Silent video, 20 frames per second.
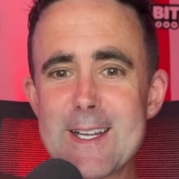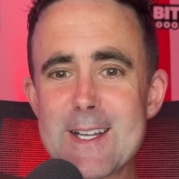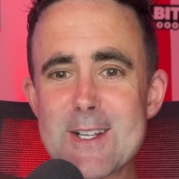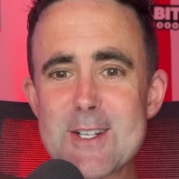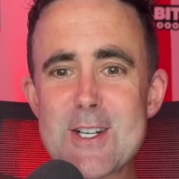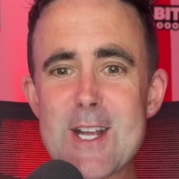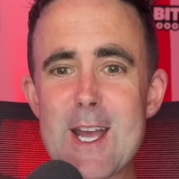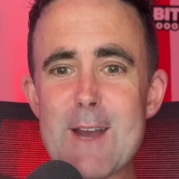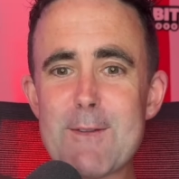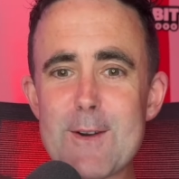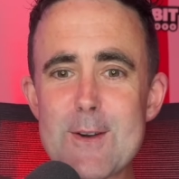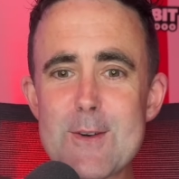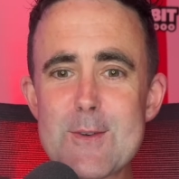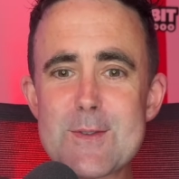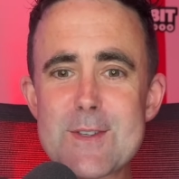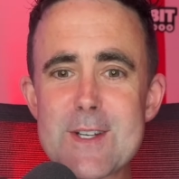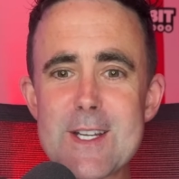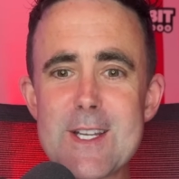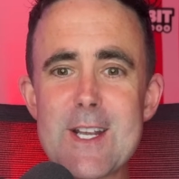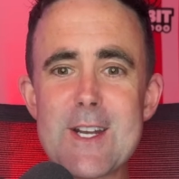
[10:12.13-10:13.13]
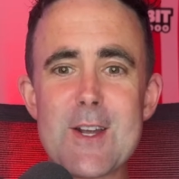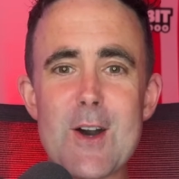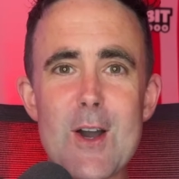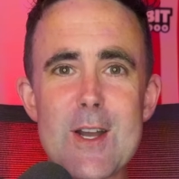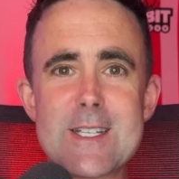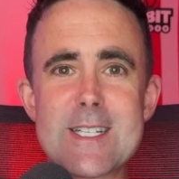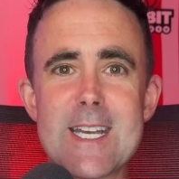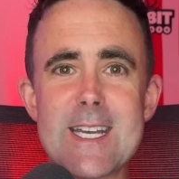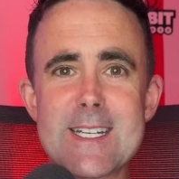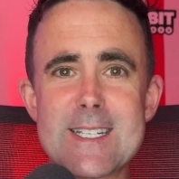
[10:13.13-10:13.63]
Sheffield
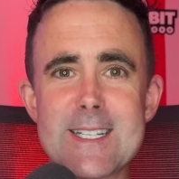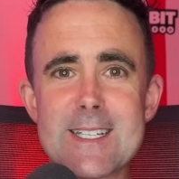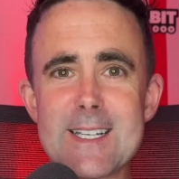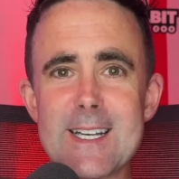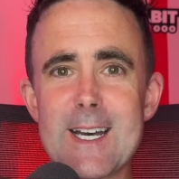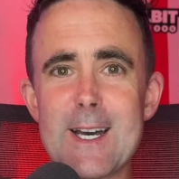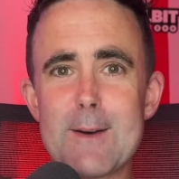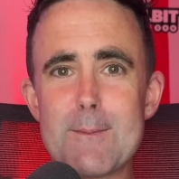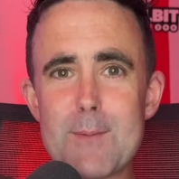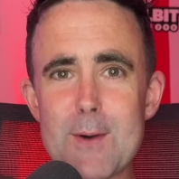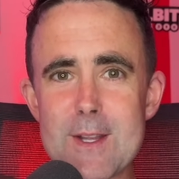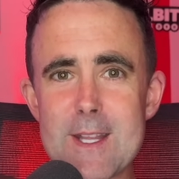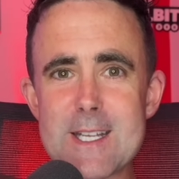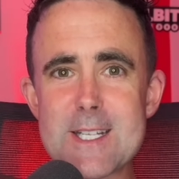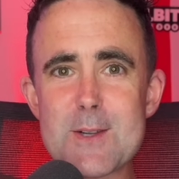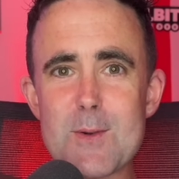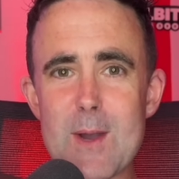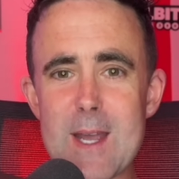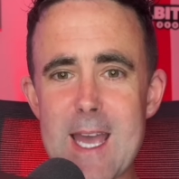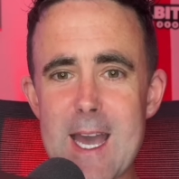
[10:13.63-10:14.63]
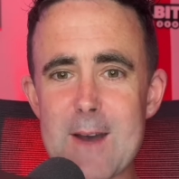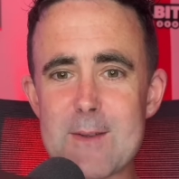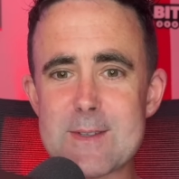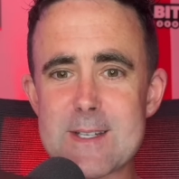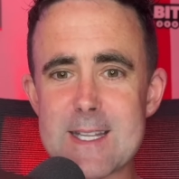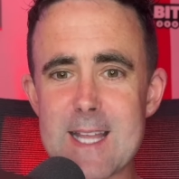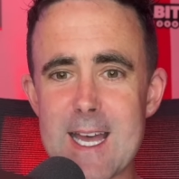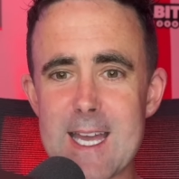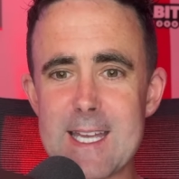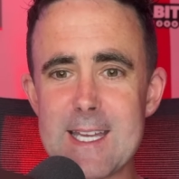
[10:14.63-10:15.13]
United put this tweet out
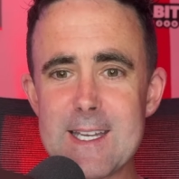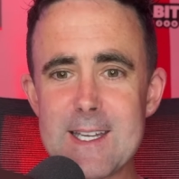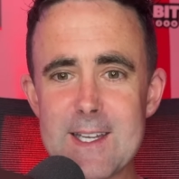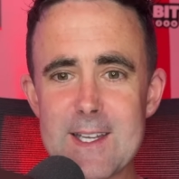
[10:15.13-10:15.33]
today.